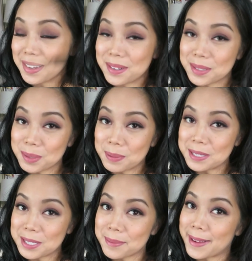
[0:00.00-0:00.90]
I know it's
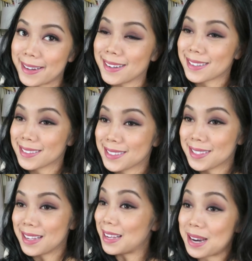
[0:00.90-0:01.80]
pretty dramatic,
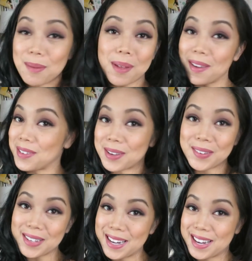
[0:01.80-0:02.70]
and I'm not even
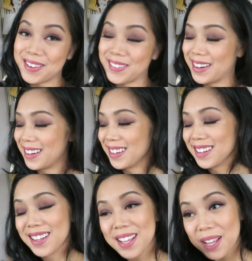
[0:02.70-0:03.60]
going anywhere.
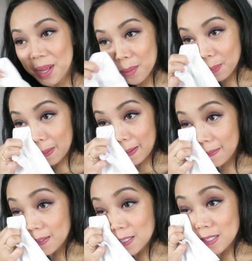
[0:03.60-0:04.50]
But
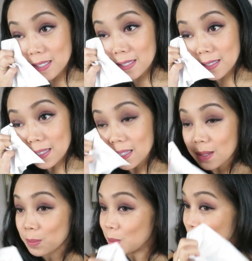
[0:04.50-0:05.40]
I was just in
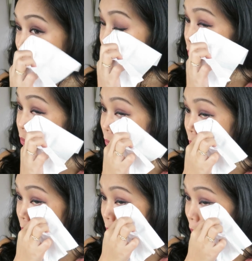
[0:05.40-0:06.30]
the mood
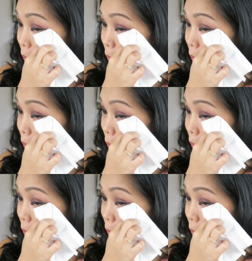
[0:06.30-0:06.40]
to